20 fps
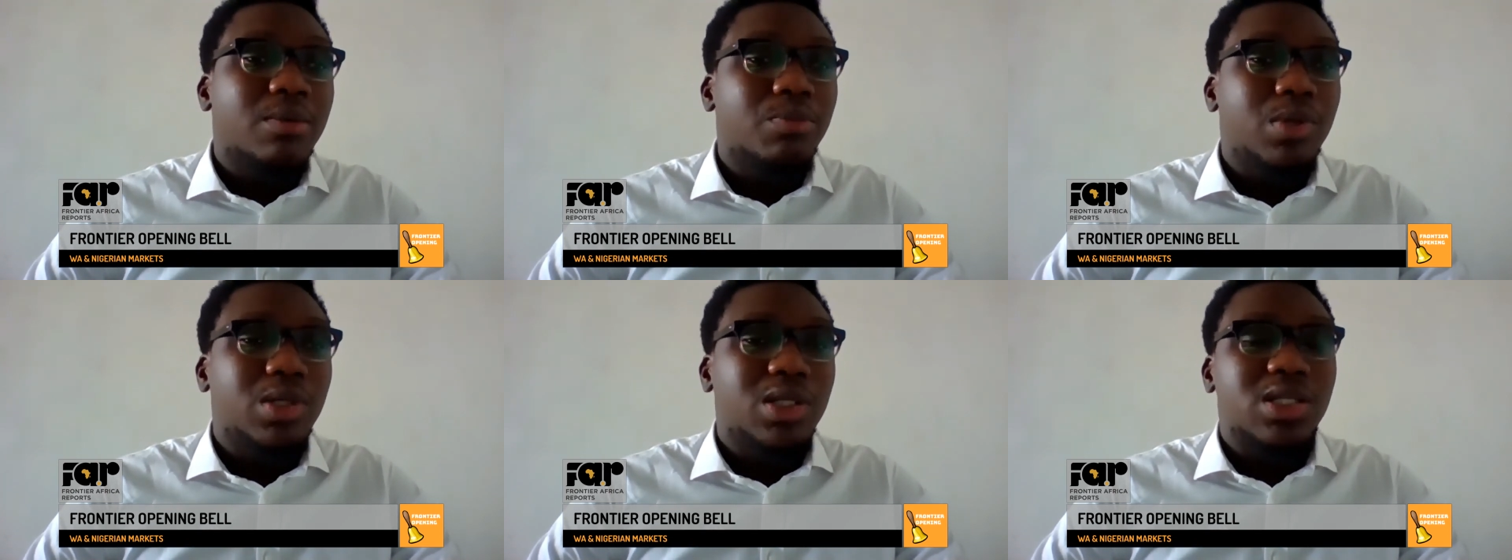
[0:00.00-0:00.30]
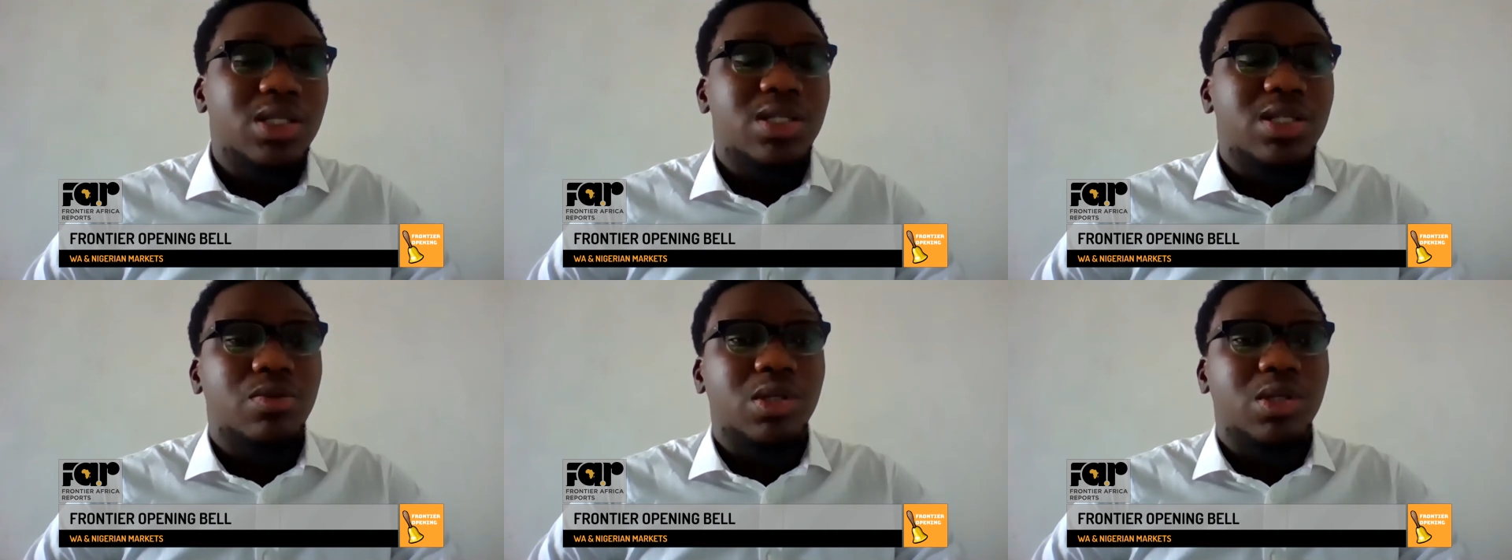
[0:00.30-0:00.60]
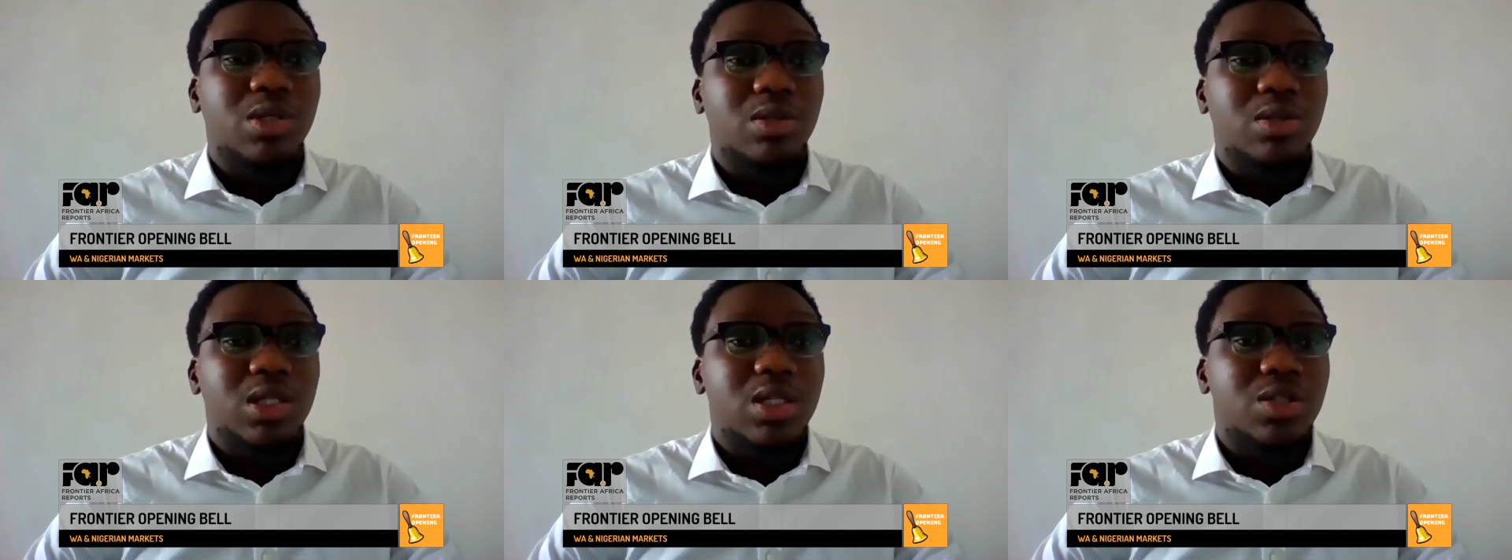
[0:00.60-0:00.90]
policy
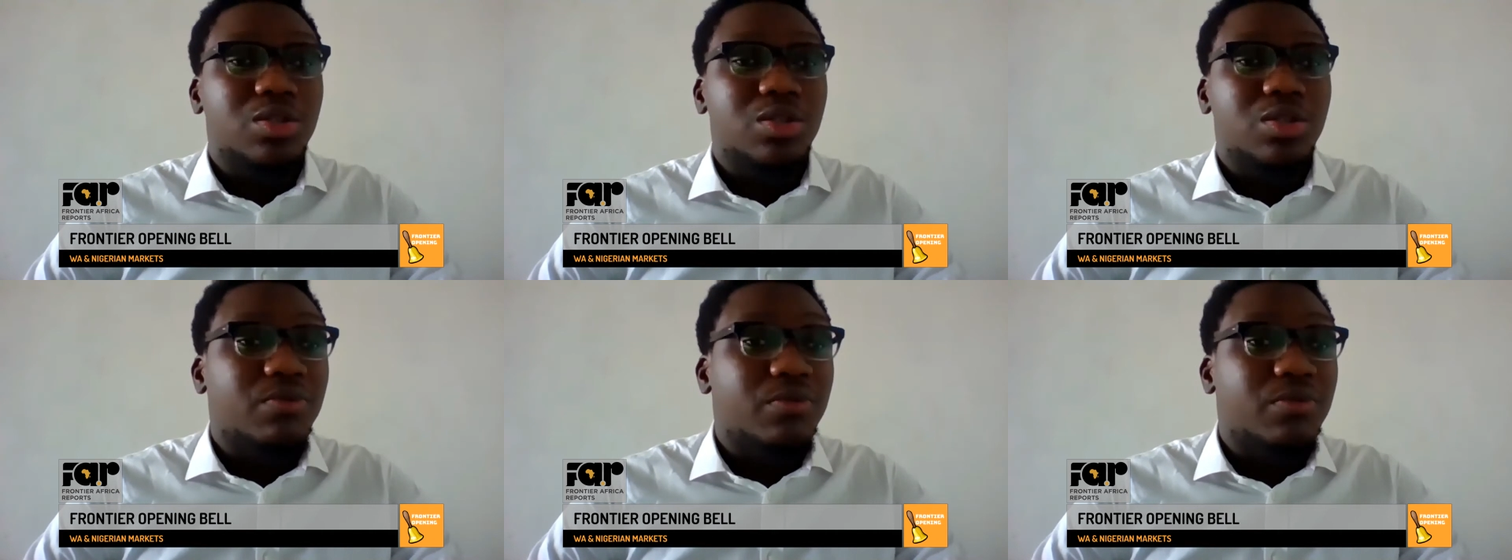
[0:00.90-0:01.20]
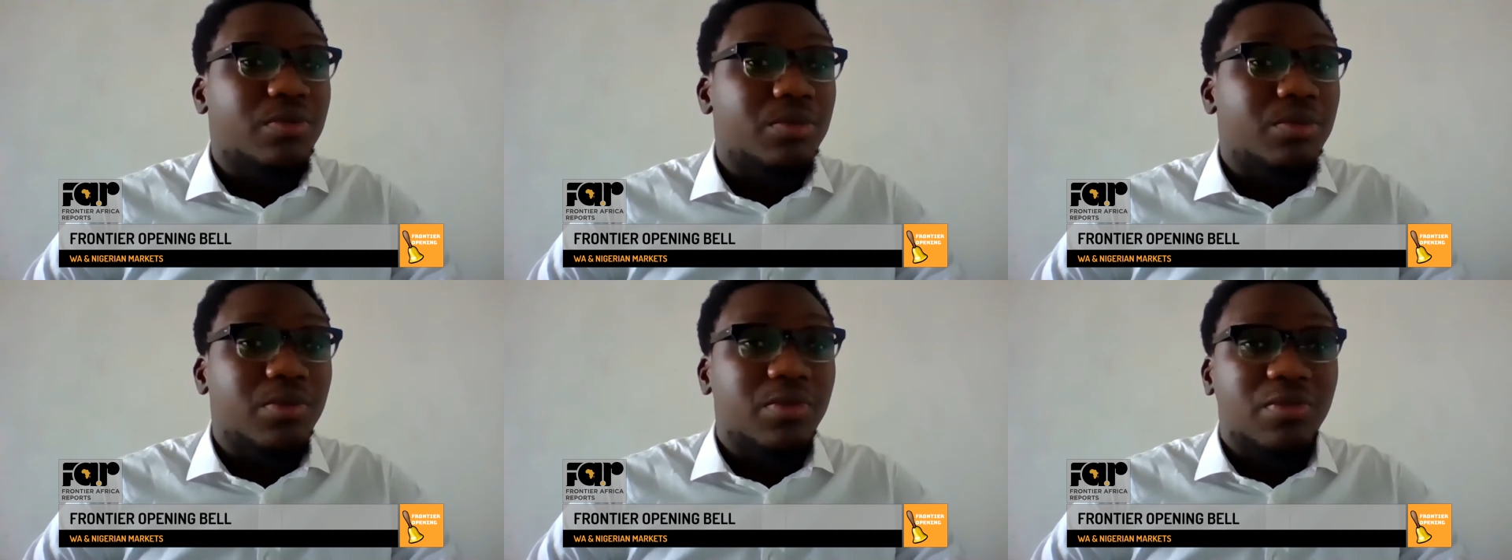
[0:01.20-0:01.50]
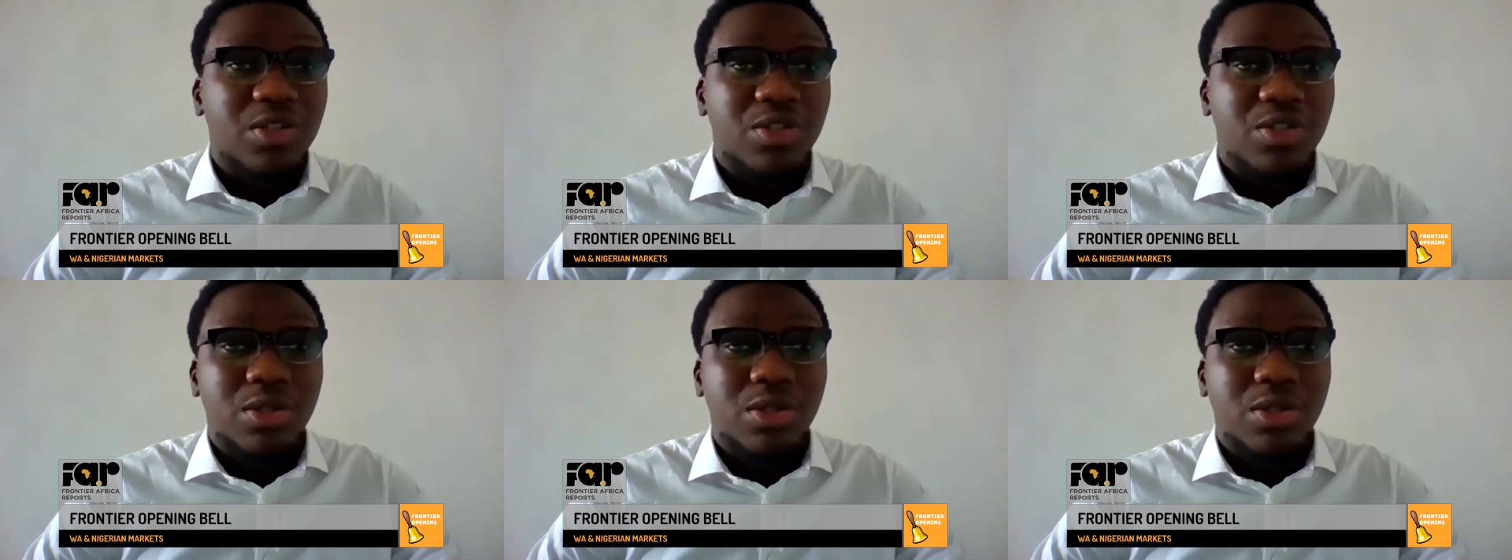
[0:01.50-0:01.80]
regulation from the
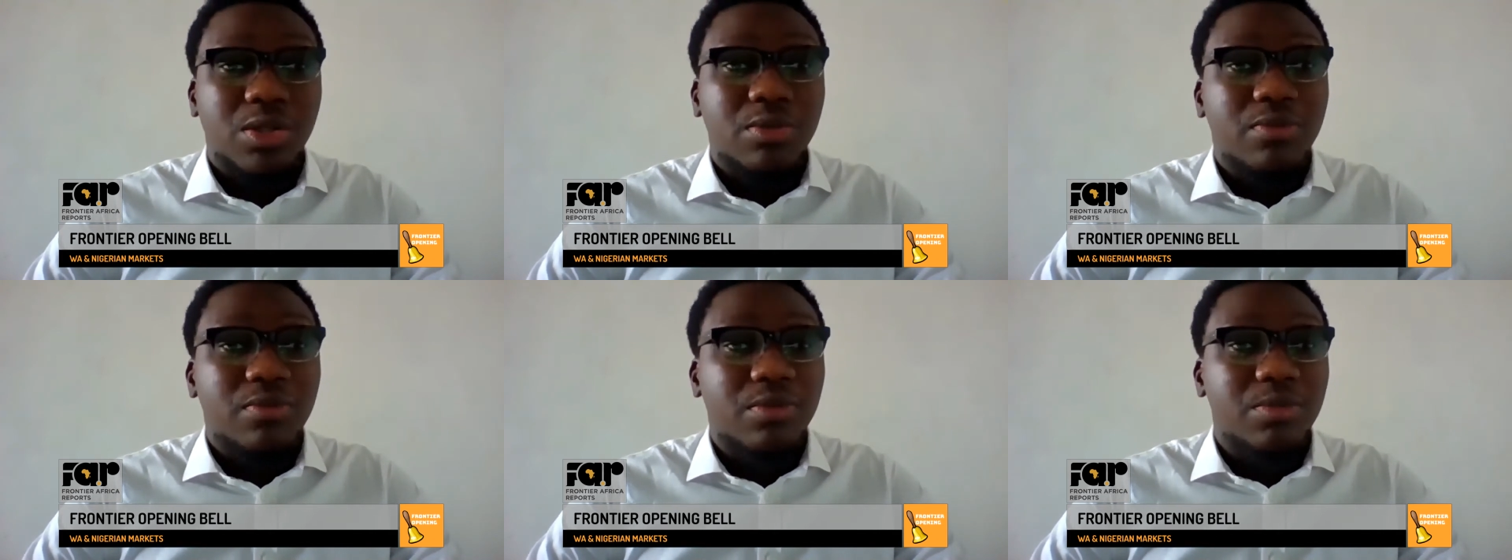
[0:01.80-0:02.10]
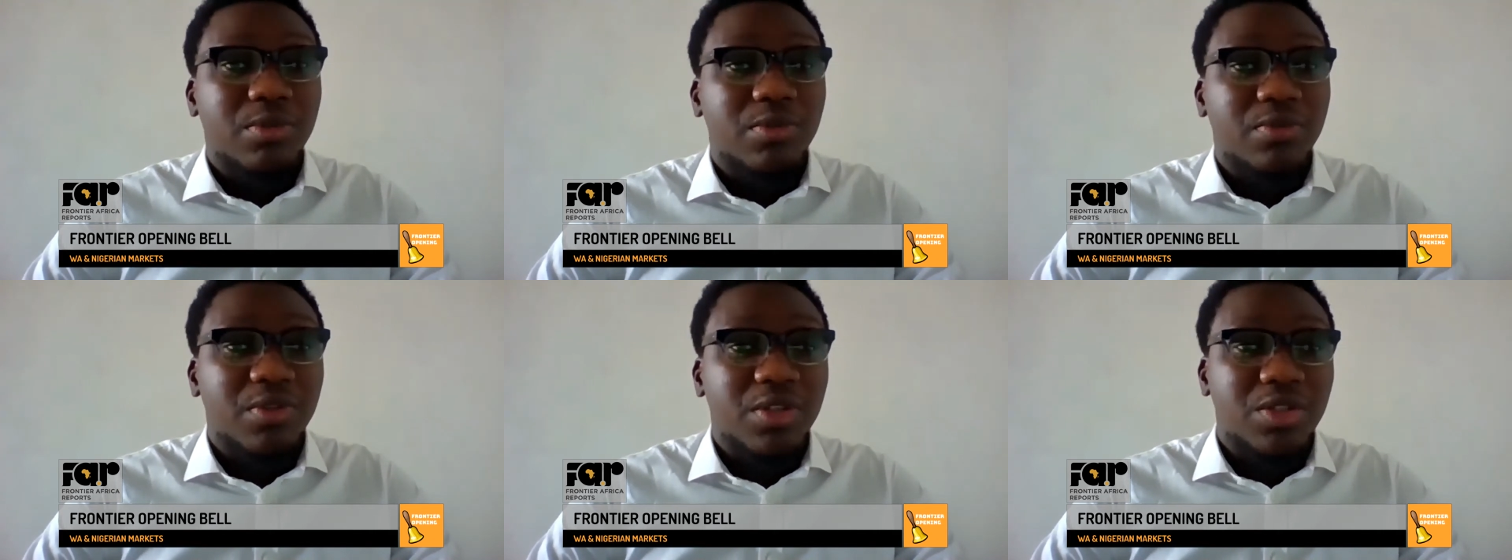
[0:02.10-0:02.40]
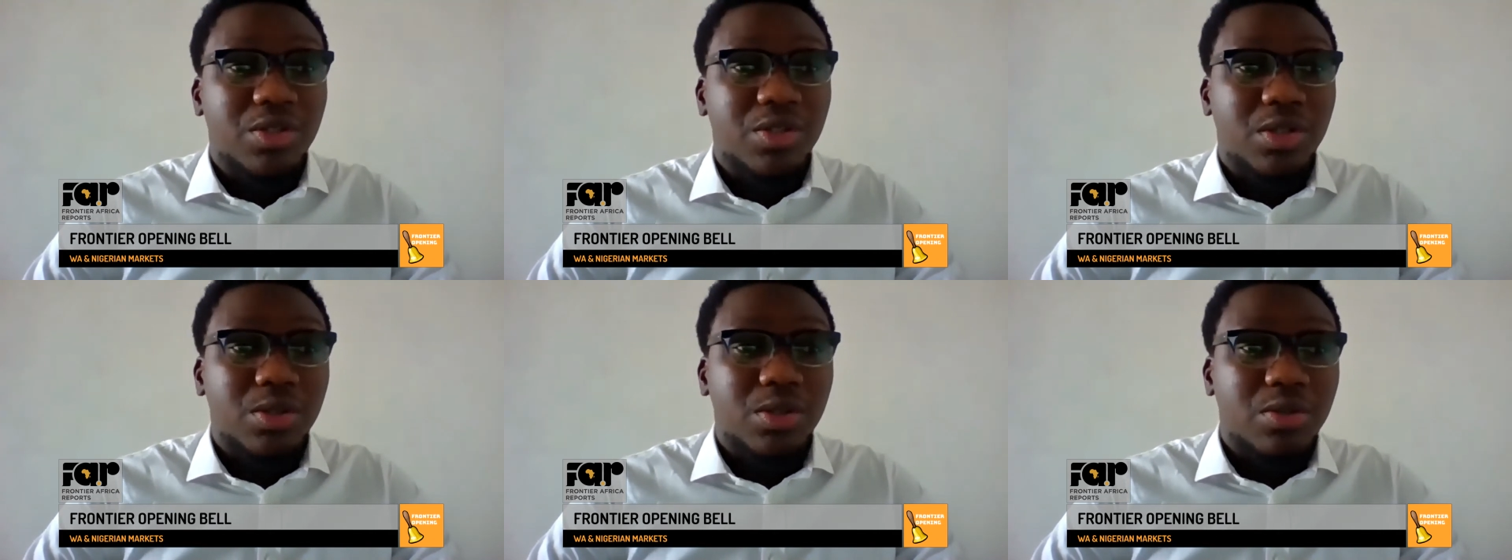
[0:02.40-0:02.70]

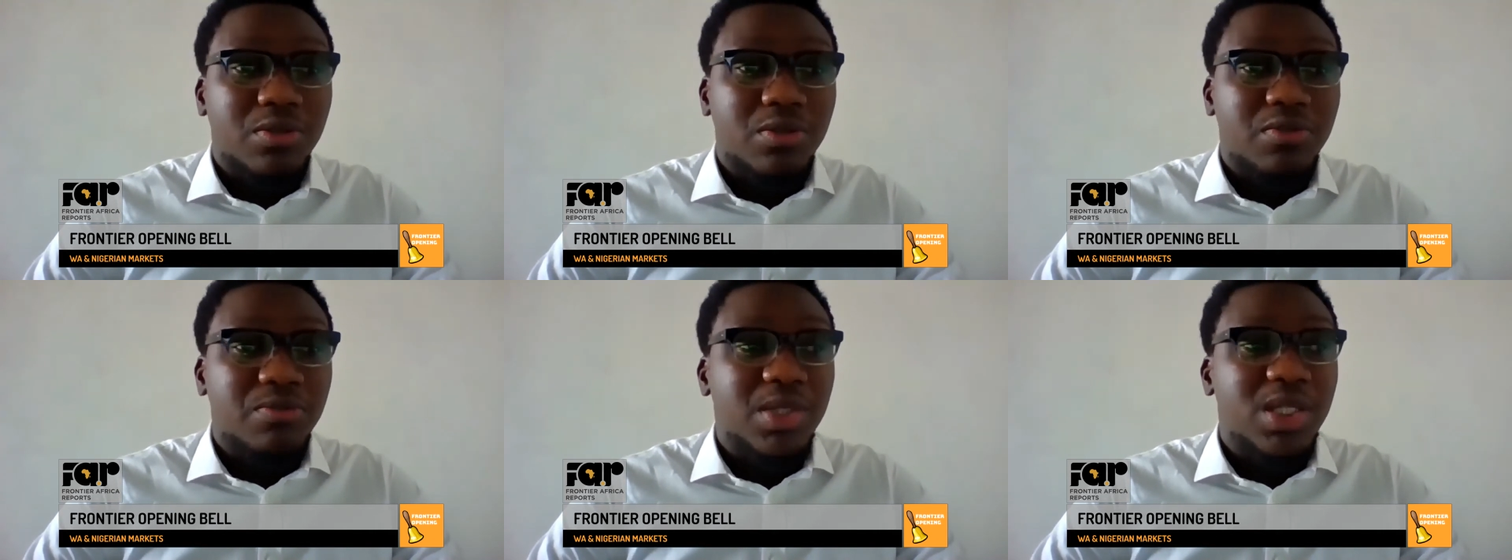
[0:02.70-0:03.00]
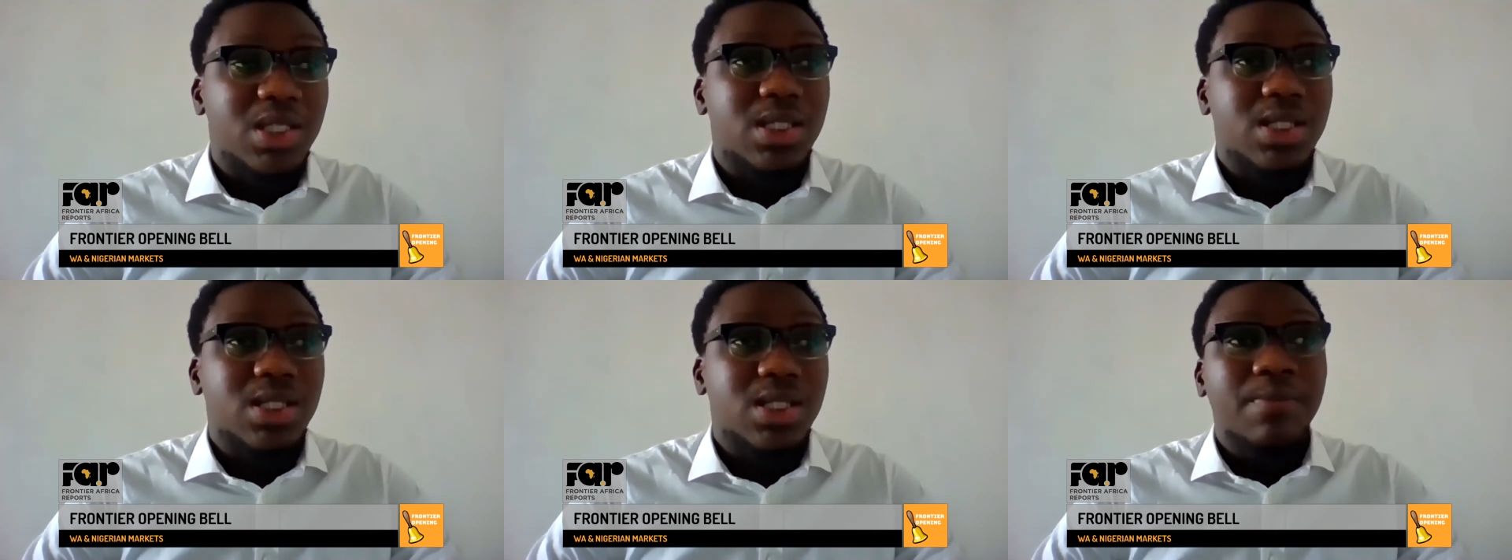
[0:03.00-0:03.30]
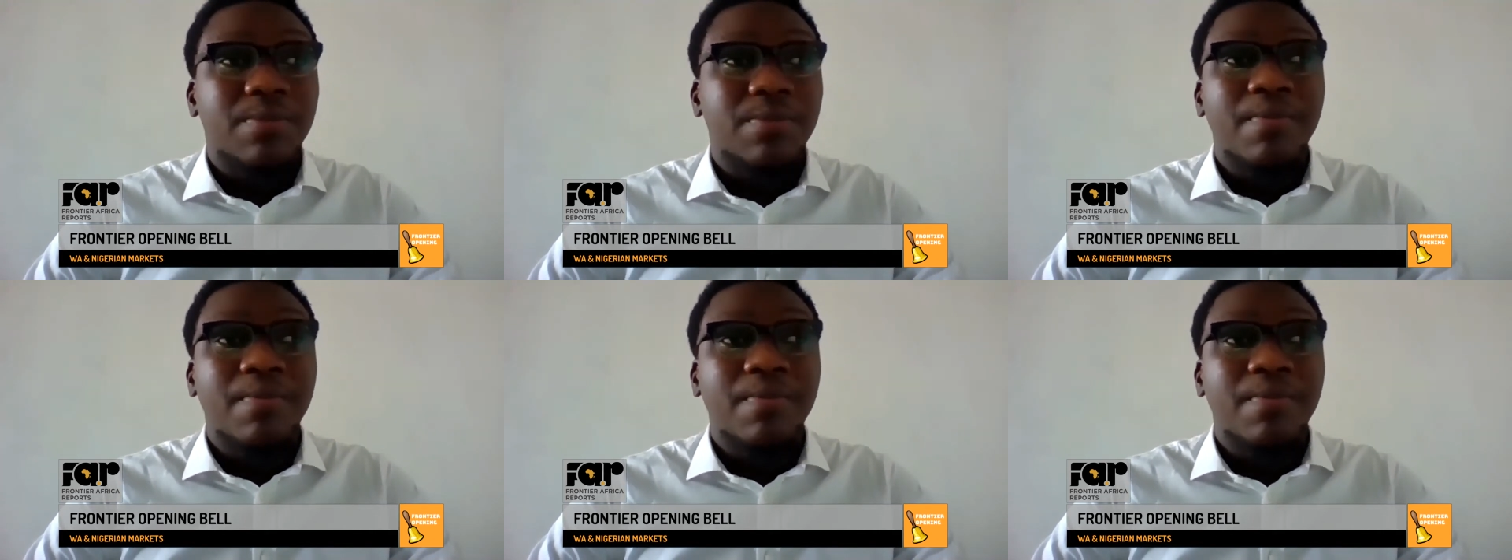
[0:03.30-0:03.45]
federal government.